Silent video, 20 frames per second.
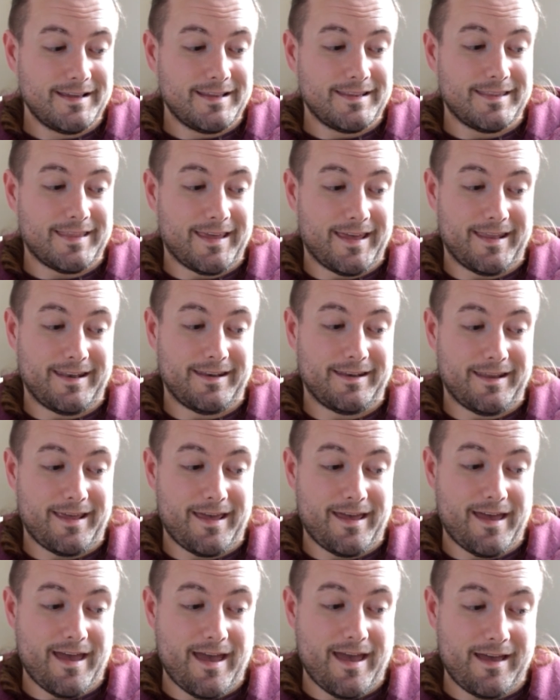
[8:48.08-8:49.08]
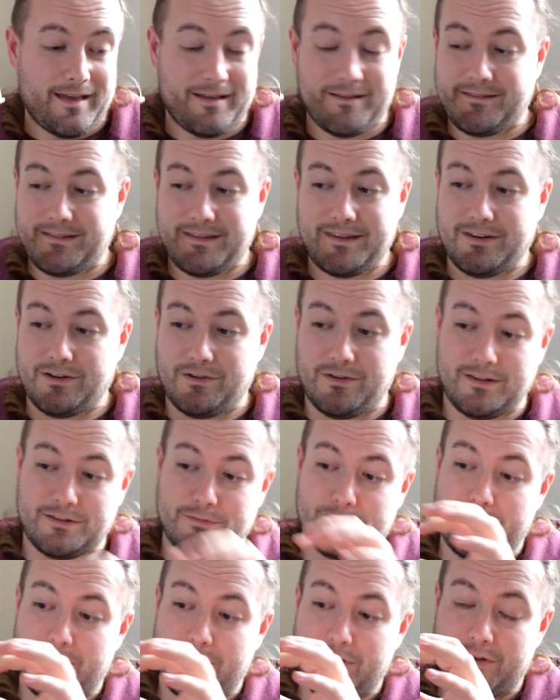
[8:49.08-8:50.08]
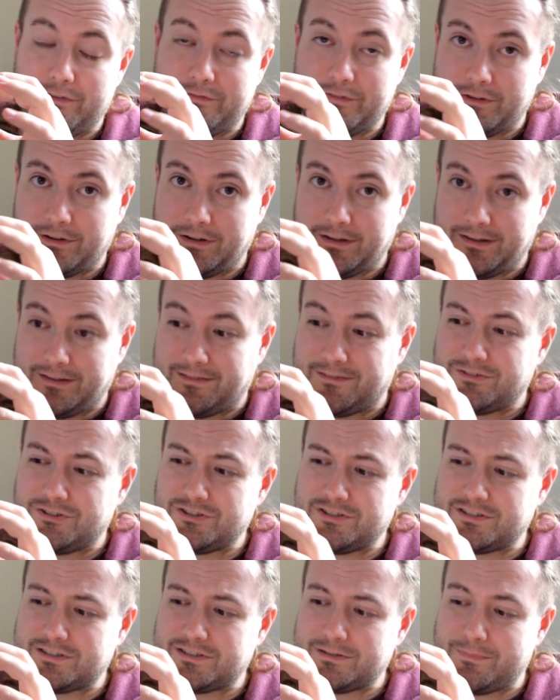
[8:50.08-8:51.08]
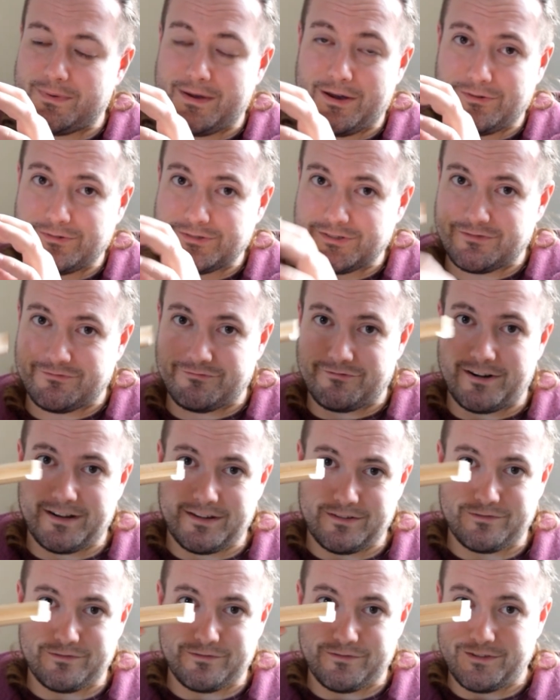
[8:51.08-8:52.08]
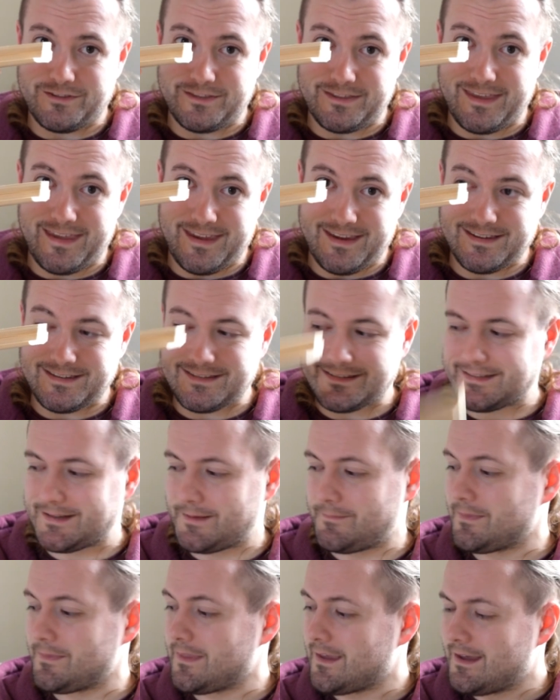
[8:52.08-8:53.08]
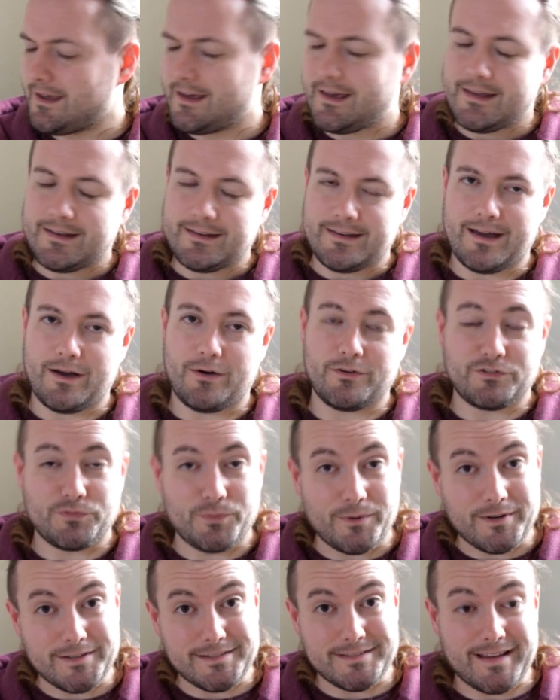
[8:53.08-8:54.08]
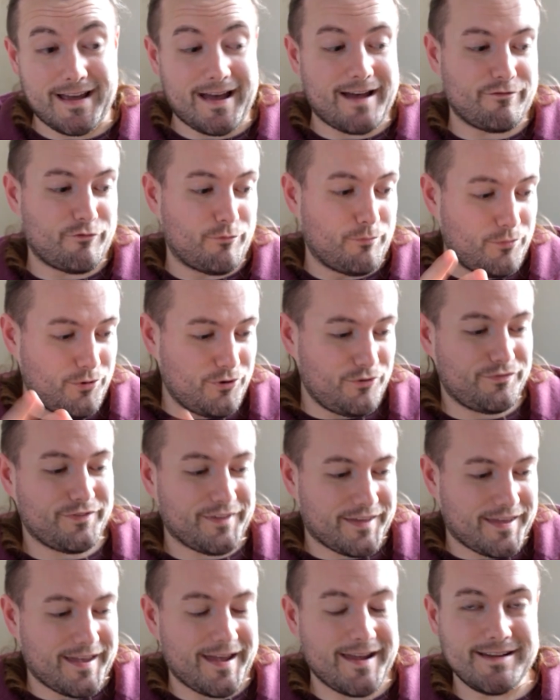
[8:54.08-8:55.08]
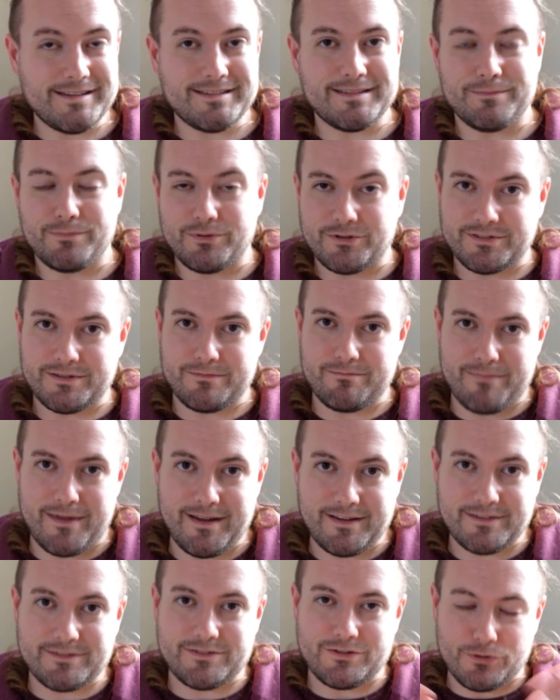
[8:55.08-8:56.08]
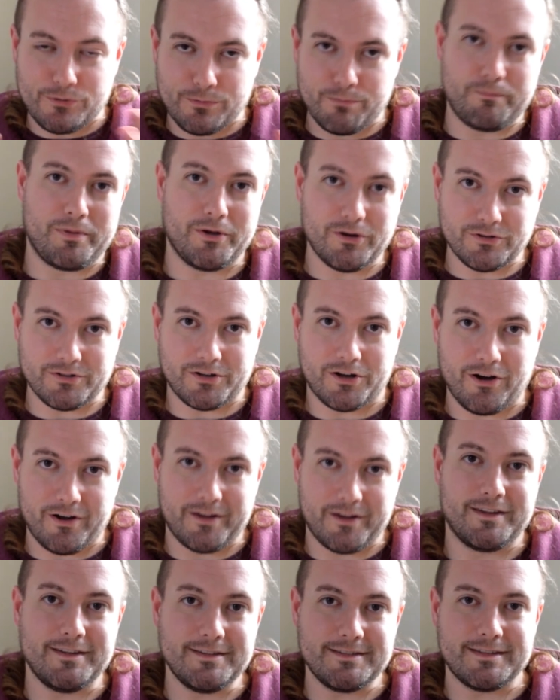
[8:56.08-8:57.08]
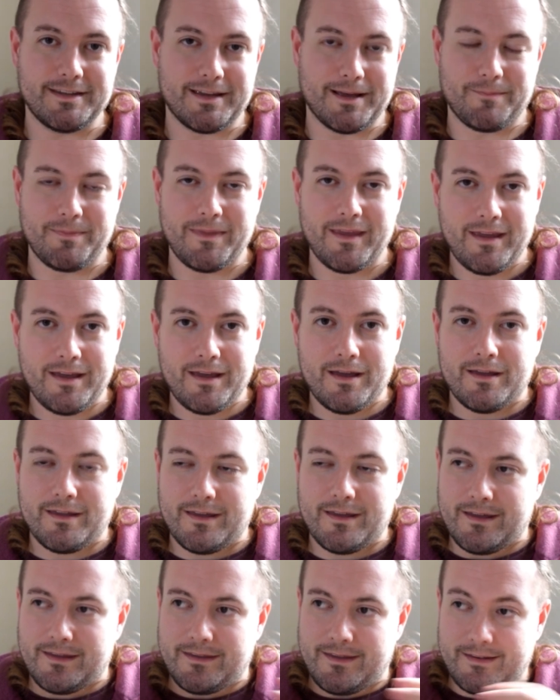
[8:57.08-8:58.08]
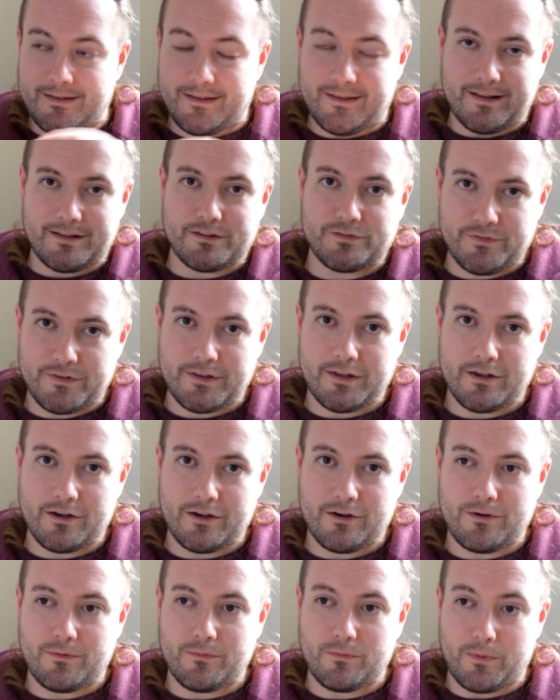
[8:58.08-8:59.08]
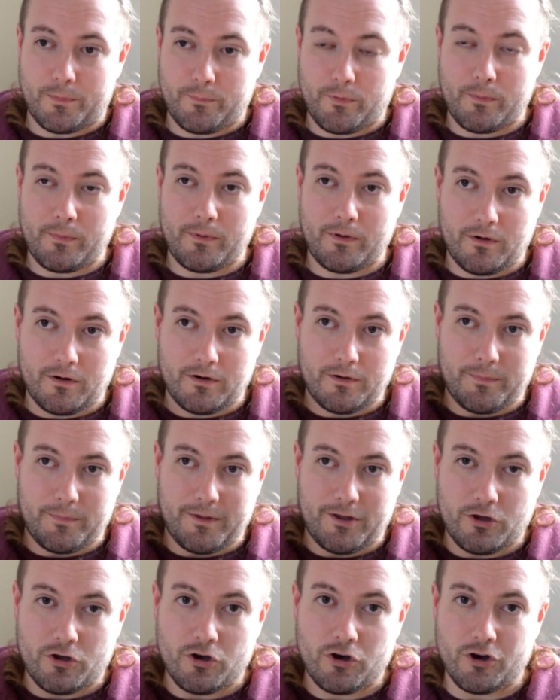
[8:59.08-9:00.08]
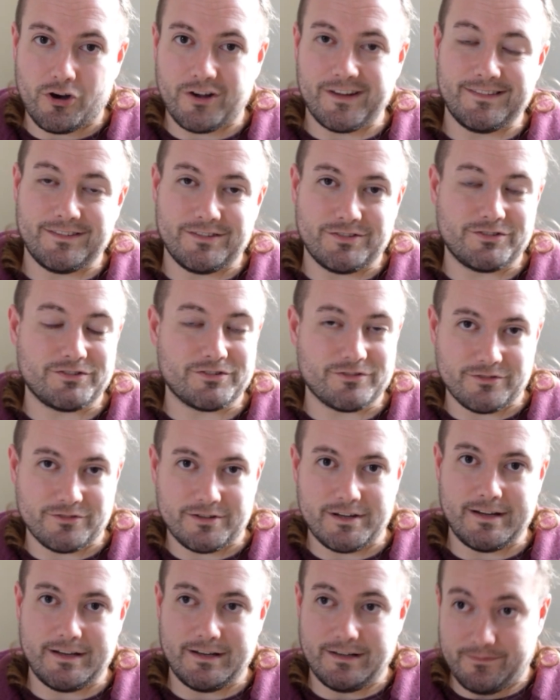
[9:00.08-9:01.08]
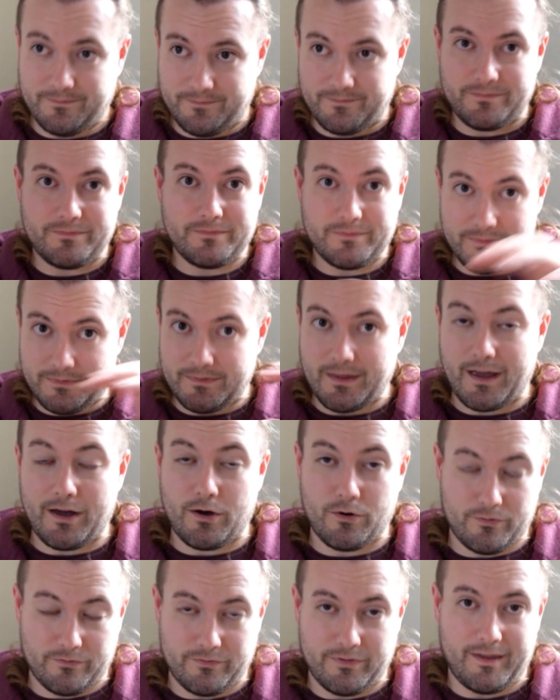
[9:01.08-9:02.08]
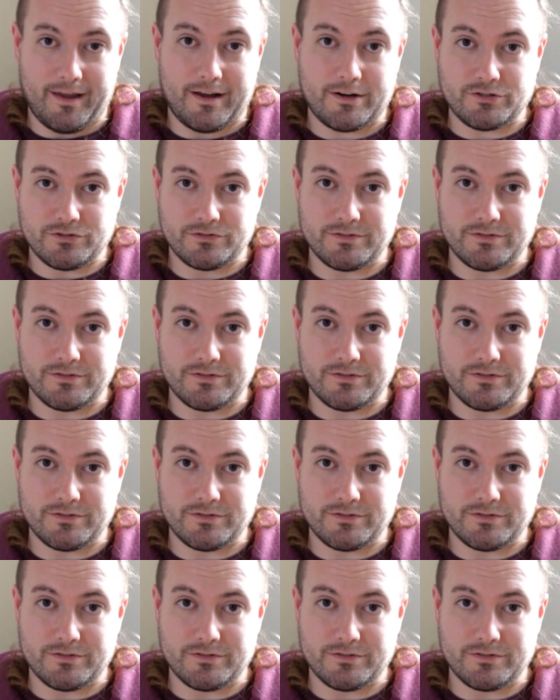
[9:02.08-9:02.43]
then you know, it's perfectly just about right for this. Now, as well as that, I removed the casing because it makes the whole build a lot easier. In the next video, we're probably going to be cutting the screen out of the actual